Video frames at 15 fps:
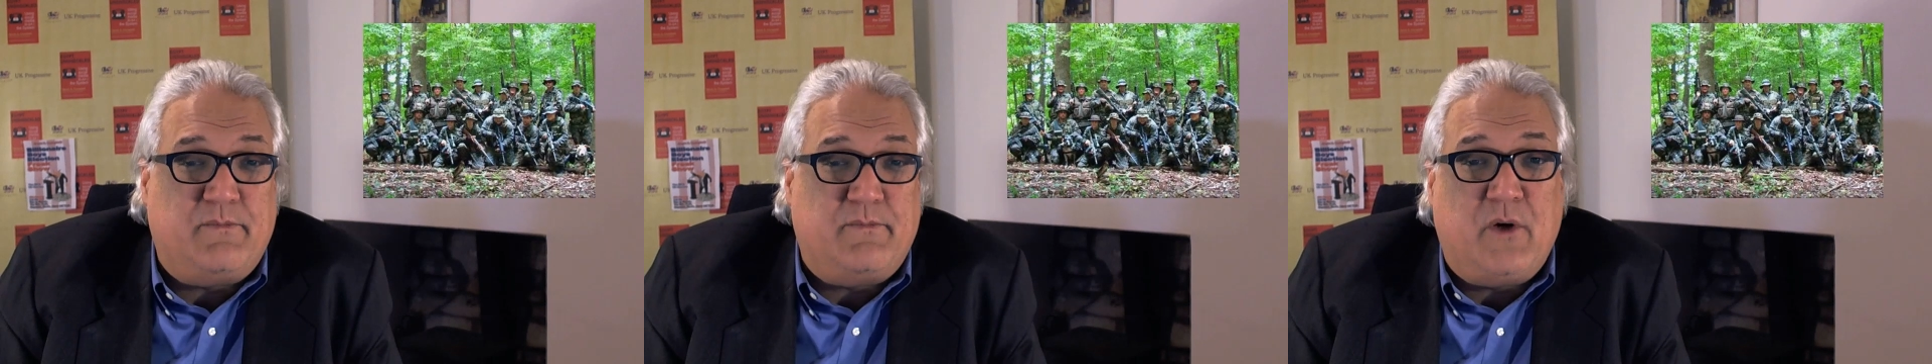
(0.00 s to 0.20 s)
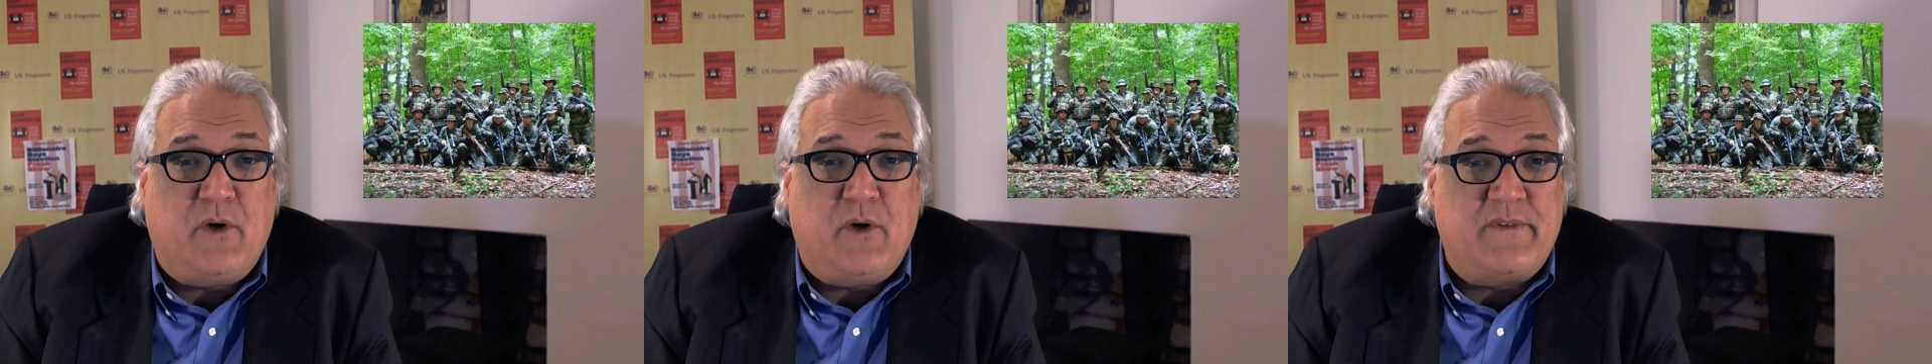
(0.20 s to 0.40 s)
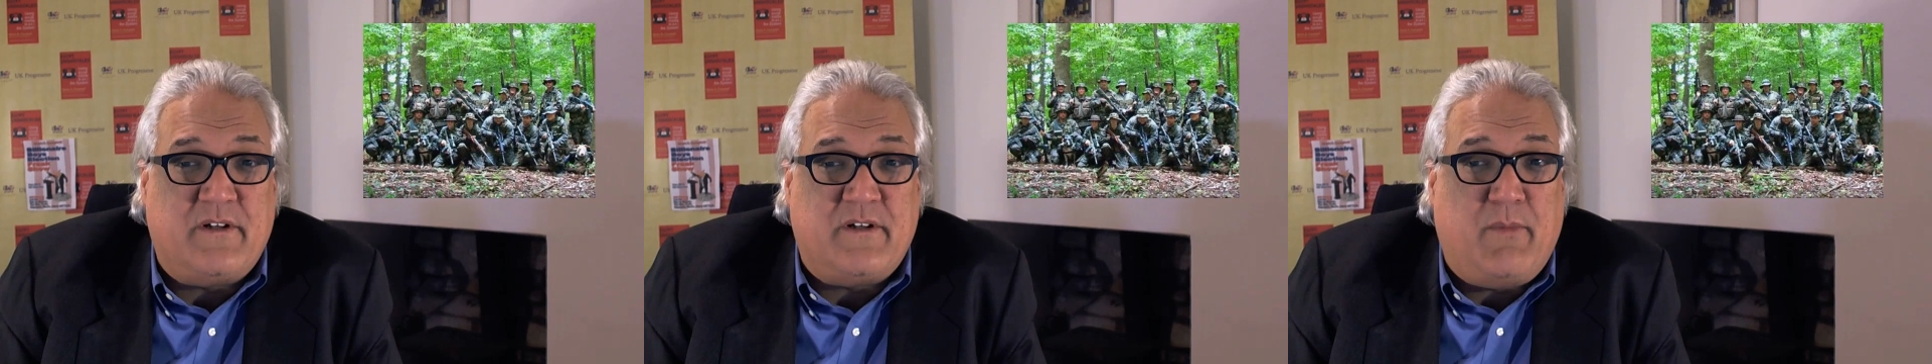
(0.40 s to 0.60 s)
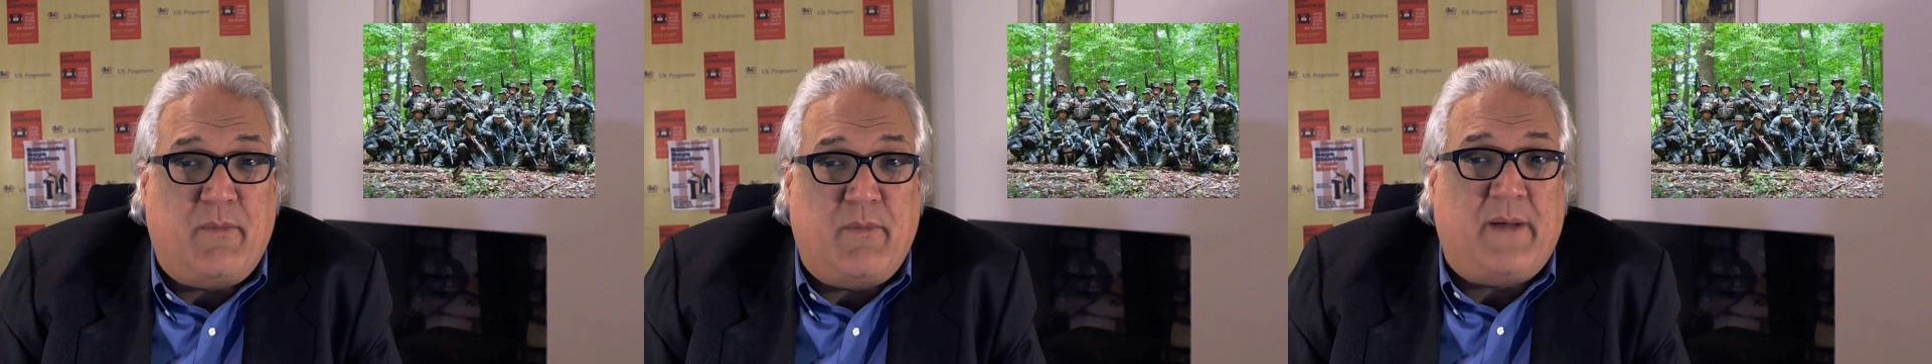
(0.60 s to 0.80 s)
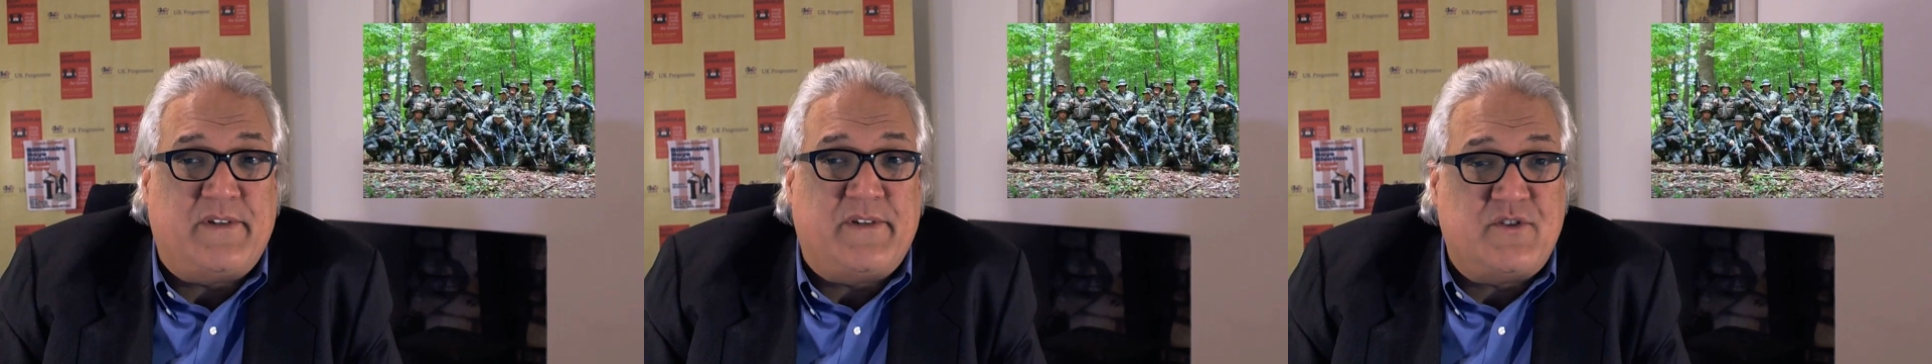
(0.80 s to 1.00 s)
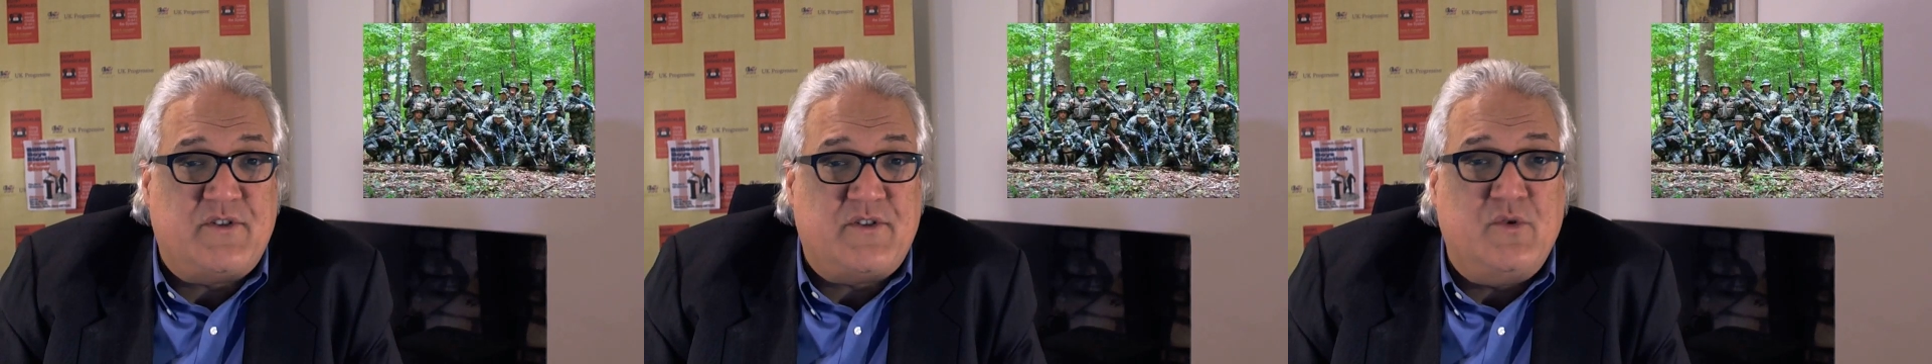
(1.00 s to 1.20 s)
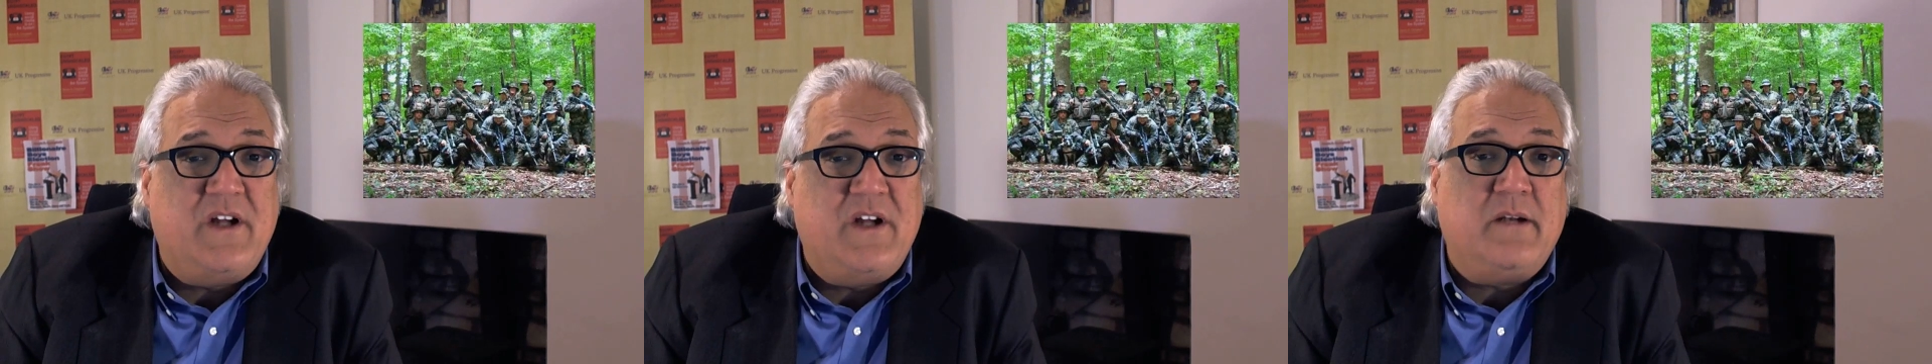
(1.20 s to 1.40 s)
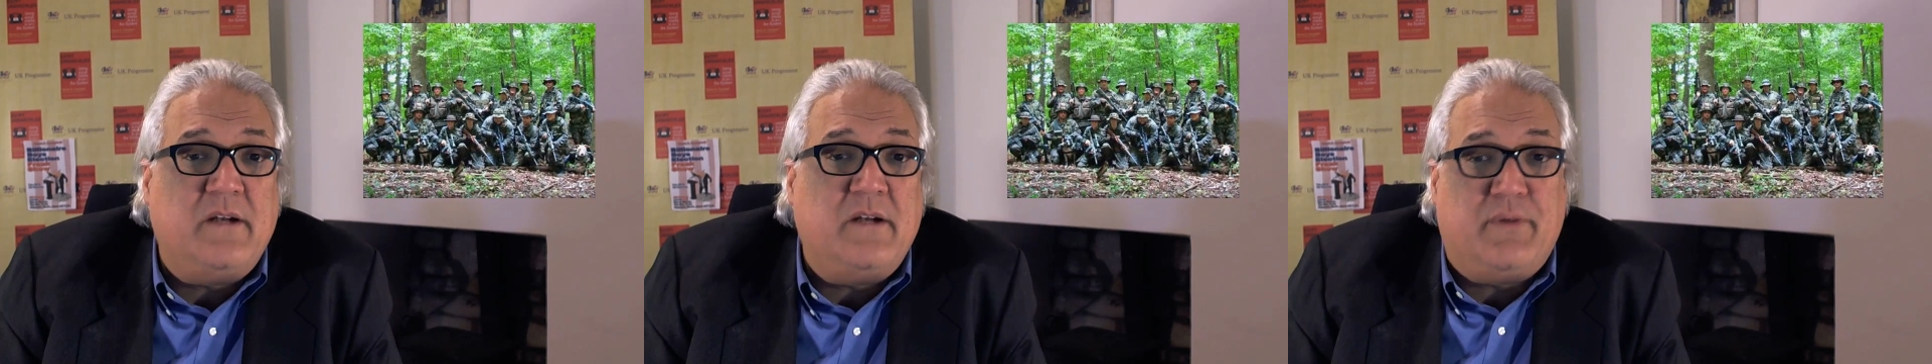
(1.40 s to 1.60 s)
Obama's new
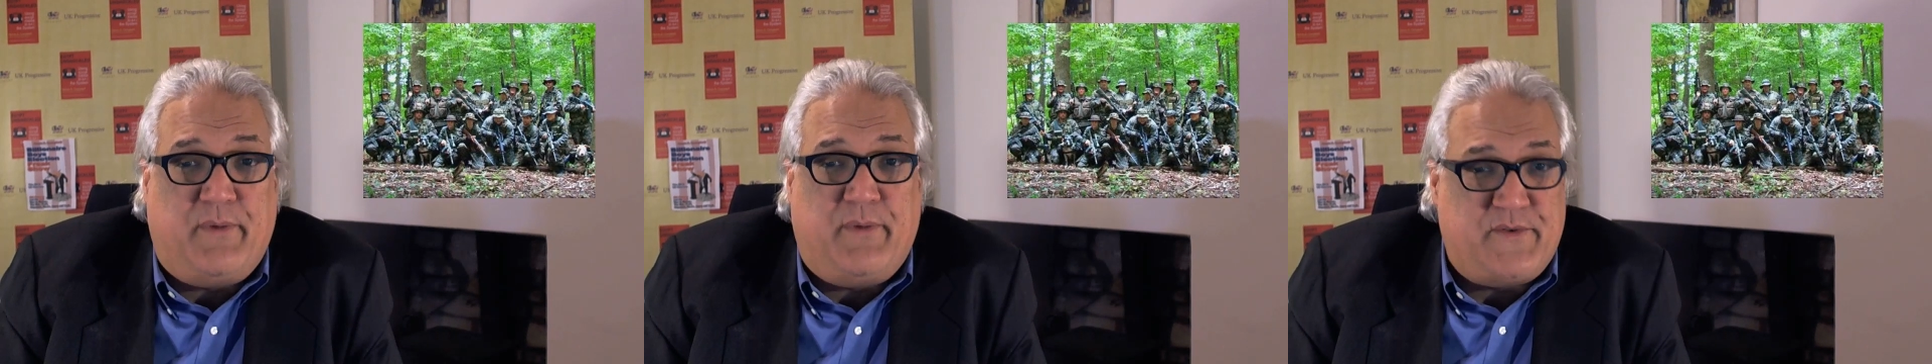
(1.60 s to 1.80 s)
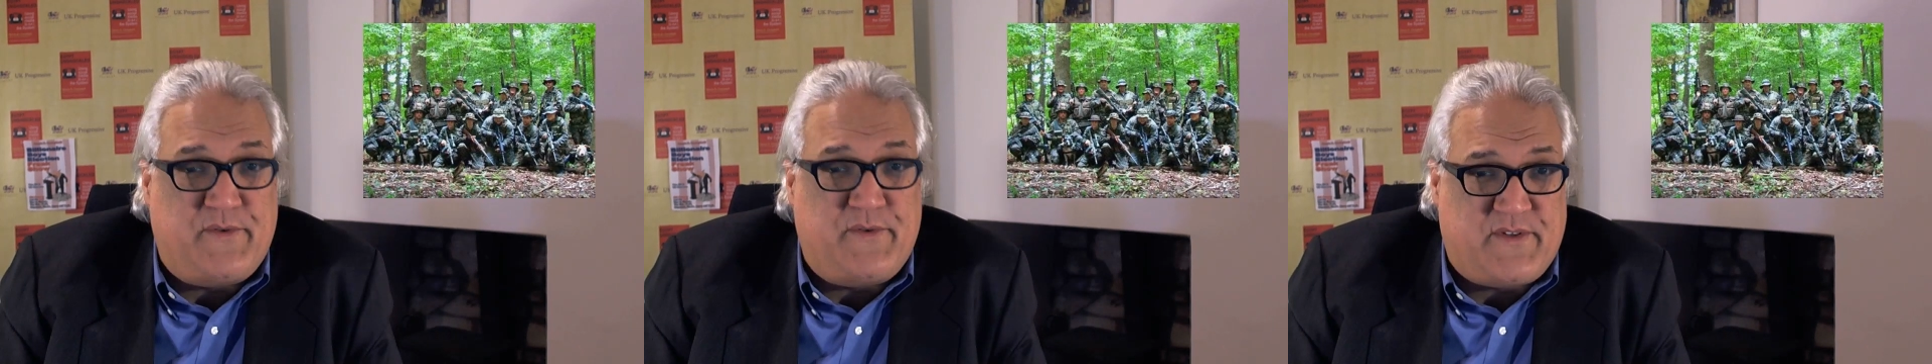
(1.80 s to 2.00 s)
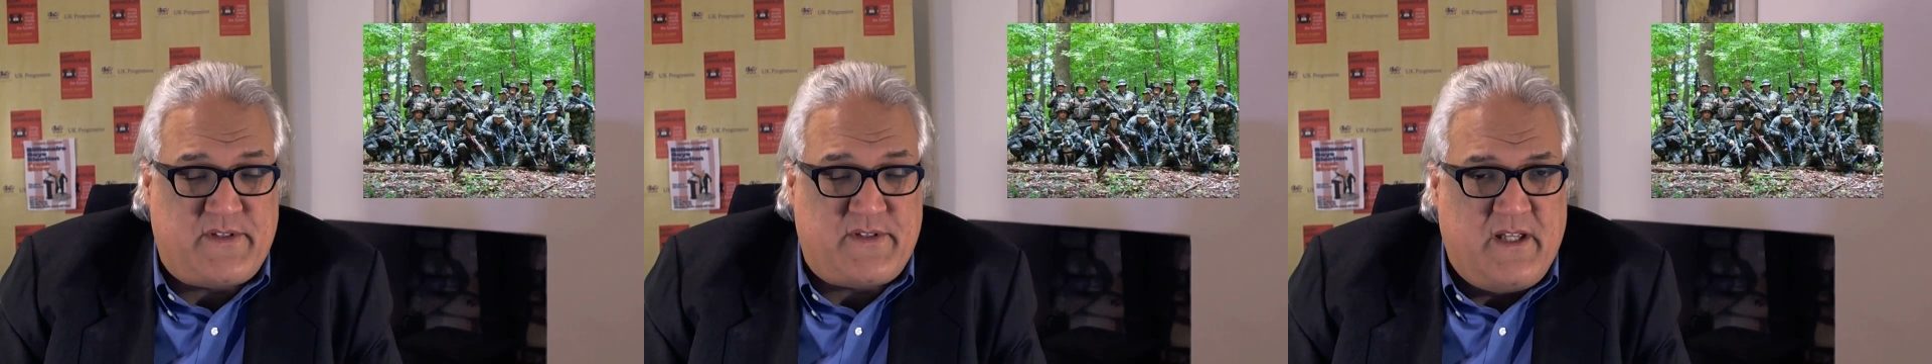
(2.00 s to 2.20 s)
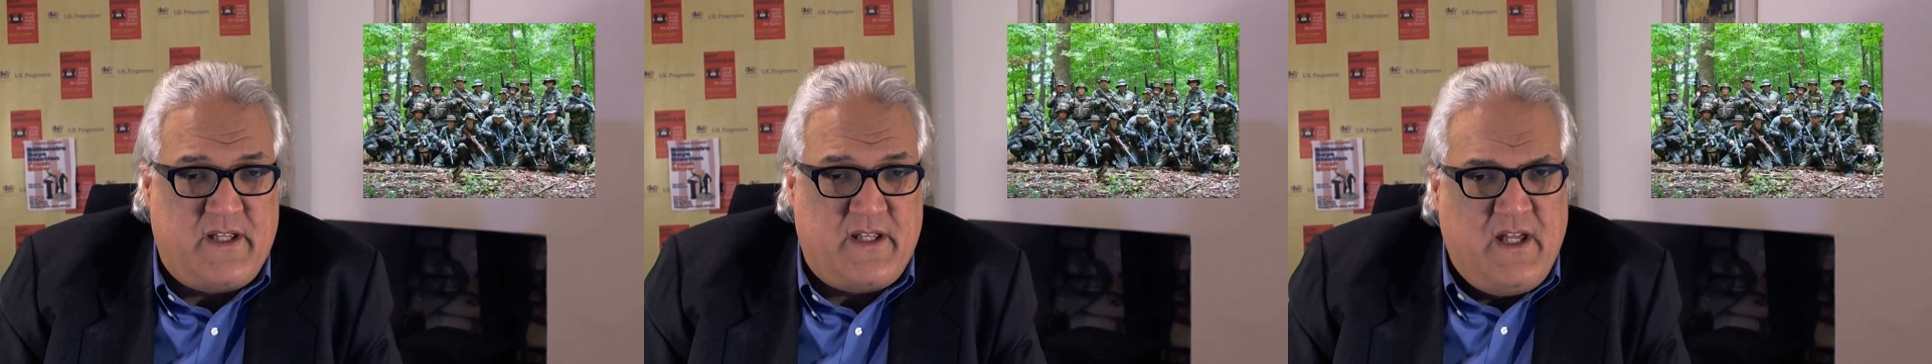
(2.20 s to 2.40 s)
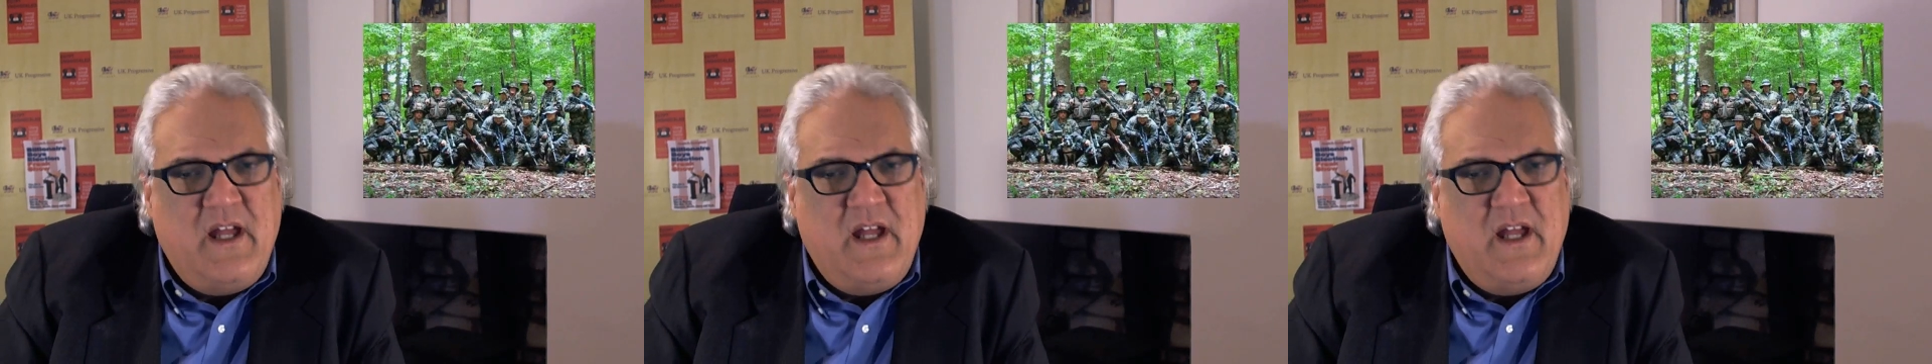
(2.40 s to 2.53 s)
gun proposals.